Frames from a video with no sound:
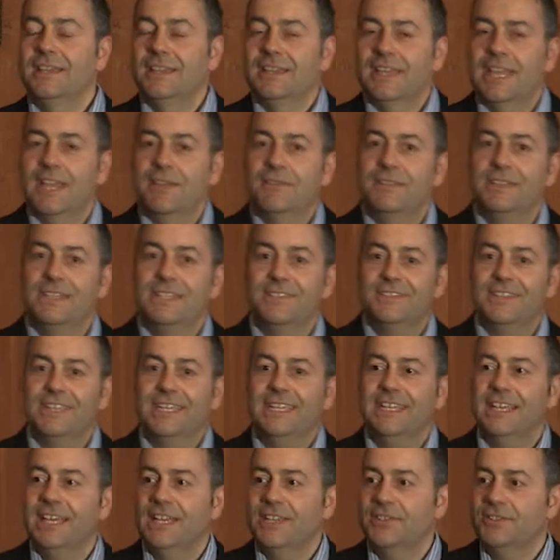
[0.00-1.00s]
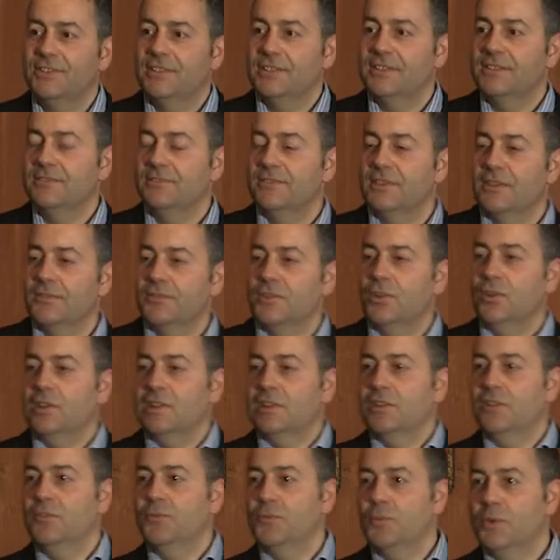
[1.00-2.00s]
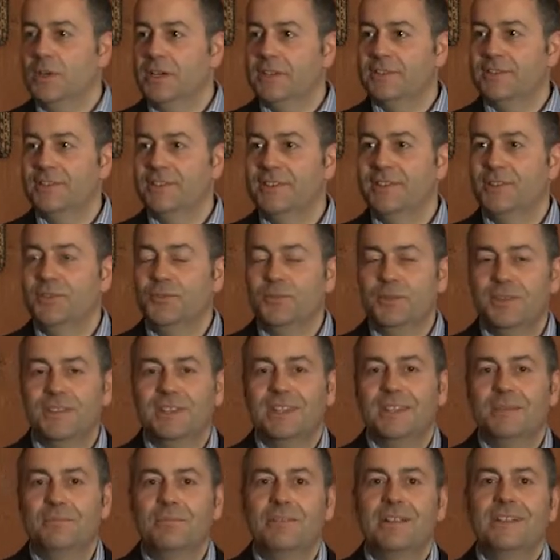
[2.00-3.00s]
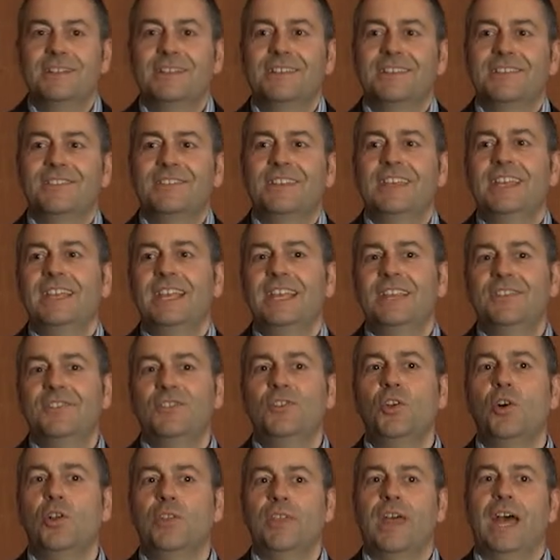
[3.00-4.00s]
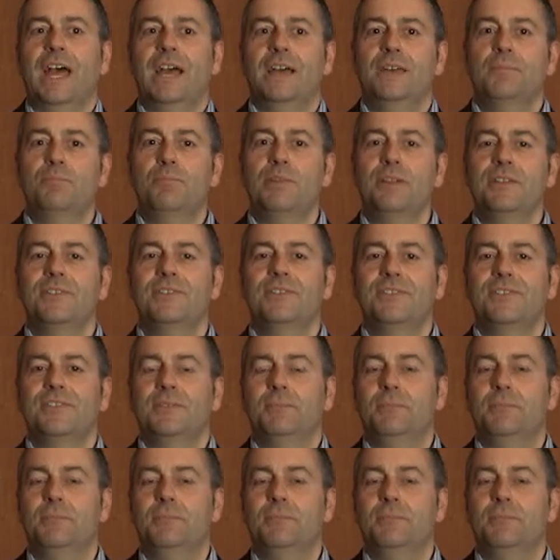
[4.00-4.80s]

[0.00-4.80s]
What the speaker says: Kevin the teenager and I've got a lot of work to do with an apprentice. It's not that. Apprentices are